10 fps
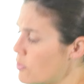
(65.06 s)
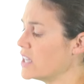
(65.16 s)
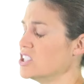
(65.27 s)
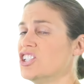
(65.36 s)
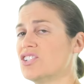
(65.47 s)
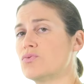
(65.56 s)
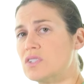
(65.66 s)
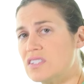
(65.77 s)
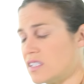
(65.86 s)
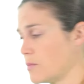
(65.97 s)
But just
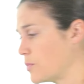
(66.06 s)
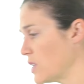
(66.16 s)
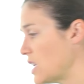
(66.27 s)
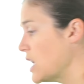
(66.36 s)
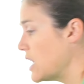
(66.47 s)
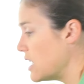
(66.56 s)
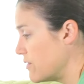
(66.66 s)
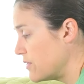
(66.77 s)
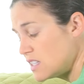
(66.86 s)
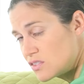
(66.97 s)
real simply,
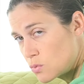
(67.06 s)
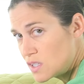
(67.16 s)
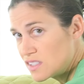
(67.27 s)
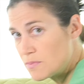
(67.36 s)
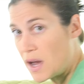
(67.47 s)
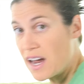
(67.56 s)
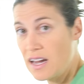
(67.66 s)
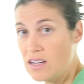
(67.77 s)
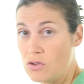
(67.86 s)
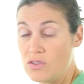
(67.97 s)
if this was my
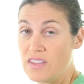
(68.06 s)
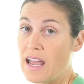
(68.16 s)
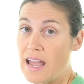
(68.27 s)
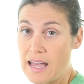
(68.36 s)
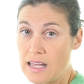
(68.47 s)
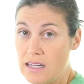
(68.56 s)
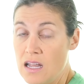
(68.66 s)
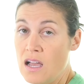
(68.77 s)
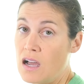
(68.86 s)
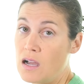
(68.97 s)
ankle that had
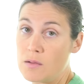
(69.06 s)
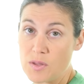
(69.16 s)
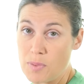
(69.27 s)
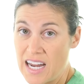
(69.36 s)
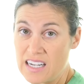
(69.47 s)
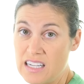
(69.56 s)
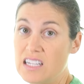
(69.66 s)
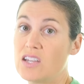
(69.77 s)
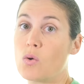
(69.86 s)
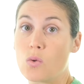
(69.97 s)
um, the pain in
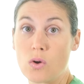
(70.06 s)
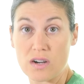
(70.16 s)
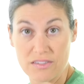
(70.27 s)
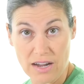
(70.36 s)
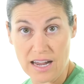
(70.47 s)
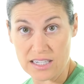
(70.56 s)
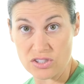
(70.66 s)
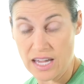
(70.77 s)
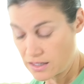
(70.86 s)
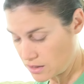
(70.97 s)
it, or if I
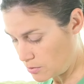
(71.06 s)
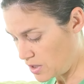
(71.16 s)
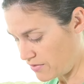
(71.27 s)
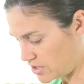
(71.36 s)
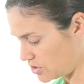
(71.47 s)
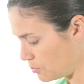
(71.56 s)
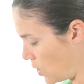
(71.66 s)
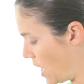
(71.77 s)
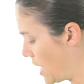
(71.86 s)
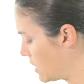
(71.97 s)
actually had a little bit of a
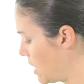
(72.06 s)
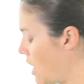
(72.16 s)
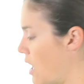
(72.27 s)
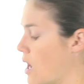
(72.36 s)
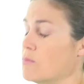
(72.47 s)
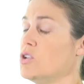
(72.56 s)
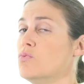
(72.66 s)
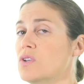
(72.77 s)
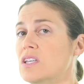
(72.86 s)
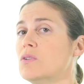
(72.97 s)
sprain, um, you
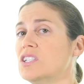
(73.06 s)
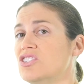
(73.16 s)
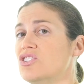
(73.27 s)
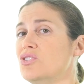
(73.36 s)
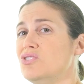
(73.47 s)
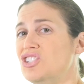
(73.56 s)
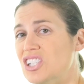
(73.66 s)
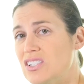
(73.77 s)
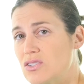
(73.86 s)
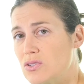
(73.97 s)
really want to just do
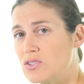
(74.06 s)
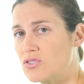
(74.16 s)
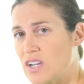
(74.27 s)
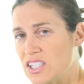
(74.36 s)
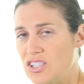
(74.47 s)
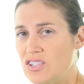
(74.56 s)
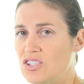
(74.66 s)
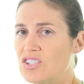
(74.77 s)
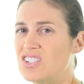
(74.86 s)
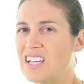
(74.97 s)
gentle stretches
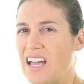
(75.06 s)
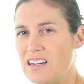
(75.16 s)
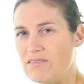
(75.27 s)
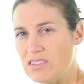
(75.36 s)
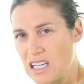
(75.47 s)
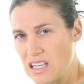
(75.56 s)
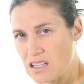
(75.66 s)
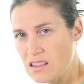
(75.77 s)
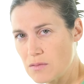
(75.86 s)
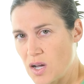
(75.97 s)
just to kind of
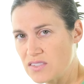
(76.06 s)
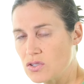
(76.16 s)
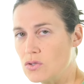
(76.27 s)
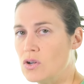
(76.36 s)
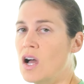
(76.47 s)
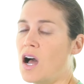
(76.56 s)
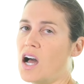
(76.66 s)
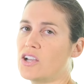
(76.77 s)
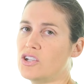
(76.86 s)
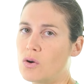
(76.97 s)
lengthen the muscle.
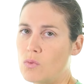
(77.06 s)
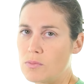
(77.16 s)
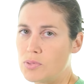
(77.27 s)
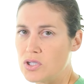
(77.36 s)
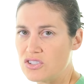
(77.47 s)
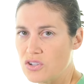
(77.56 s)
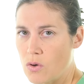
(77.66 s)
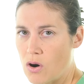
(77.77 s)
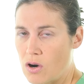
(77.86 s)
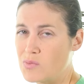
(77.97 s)
Uh, you don't want to push so
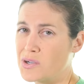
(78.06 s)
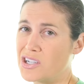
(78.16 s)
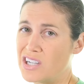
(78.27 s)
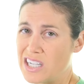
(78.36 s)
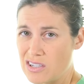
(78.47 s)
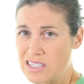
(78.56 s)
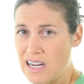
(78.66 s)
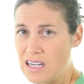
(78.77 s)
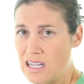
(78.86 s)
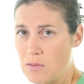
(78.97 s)
hard where you're
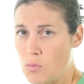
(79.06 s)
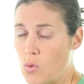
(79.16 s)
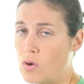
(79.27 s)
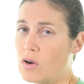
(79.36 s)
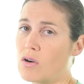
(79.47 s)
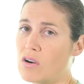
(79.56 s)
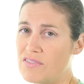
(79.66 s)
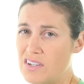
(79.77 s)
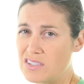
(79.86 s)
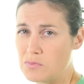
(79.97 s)
irritating it more, or
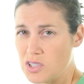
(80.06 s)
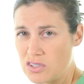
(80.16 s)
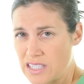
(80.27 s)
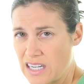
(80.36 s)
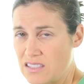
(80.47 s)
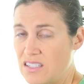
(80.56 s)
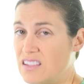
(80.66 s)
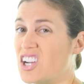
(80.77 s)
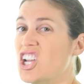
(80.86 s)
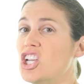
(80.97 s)
if there's some little tears in
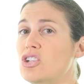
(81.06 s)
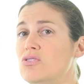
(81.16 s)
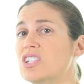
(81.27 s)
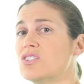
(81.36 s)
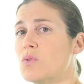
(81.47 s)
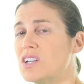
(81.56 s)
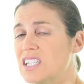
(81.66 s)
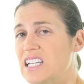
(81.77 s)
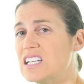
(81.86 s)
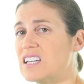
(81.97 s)
there. You just want to
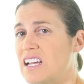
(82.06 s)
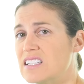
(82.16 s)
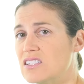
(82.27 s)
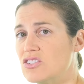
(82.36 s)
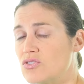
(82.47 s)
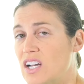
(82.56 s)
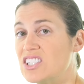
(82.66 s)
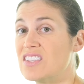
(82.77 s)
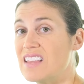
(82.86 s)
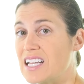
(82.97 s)
get it nice and
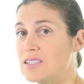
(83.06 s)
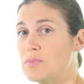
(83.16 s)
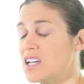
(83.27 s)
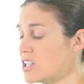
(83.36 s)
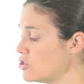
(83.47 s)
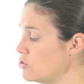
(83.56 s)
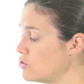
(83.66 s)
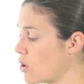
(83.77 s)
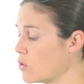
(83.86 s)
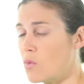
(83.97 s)
stretched. And that's because you
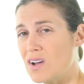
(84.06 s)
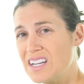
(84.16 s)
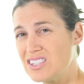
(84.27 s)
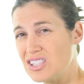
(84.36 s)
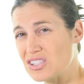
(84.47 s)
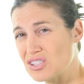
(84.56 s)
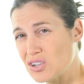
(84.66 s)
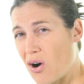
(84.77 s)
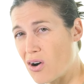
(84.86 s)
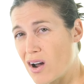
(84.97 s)
don't want it to
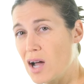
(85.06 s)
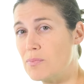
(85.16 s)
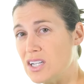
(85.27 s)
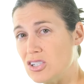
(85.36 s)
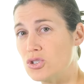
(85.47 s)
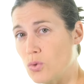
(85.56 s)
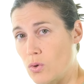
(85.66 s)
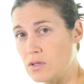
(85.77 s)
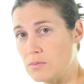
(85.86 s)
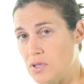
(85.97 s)
scar up in a
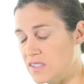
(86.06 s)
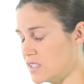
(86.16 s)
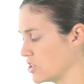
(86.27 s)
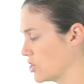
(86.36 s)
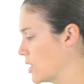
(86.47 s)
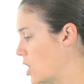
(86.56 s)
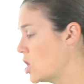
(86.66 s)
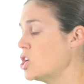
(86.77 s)
shortened position.